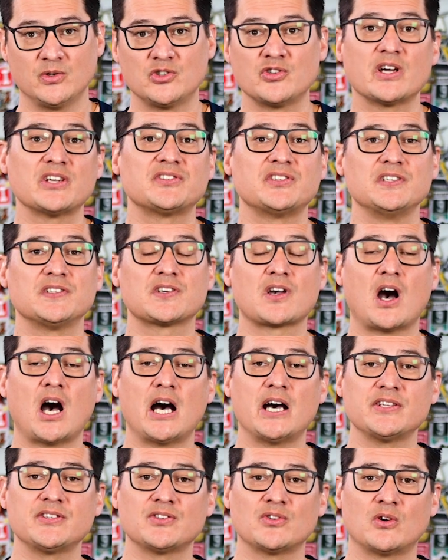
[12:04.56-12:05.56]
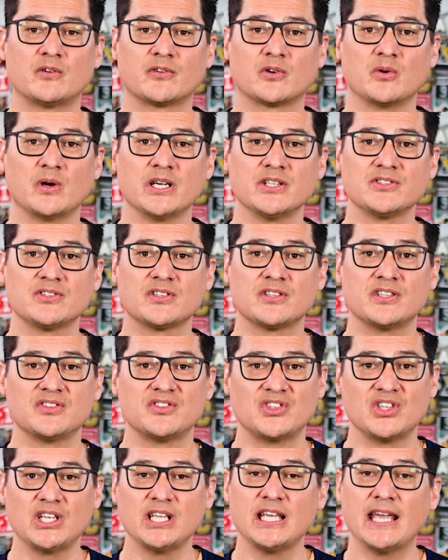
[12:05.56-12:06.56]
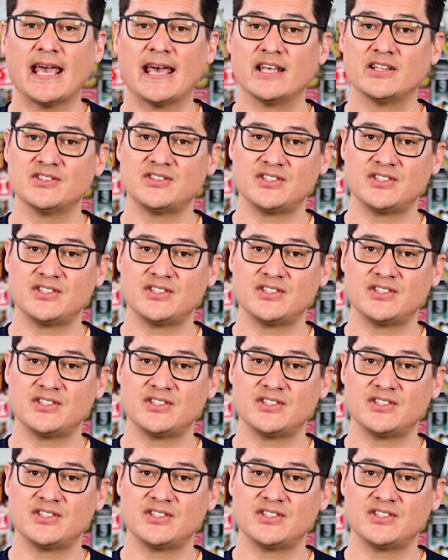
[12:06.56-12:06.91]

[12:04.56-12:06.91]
address these cost overruns, the city and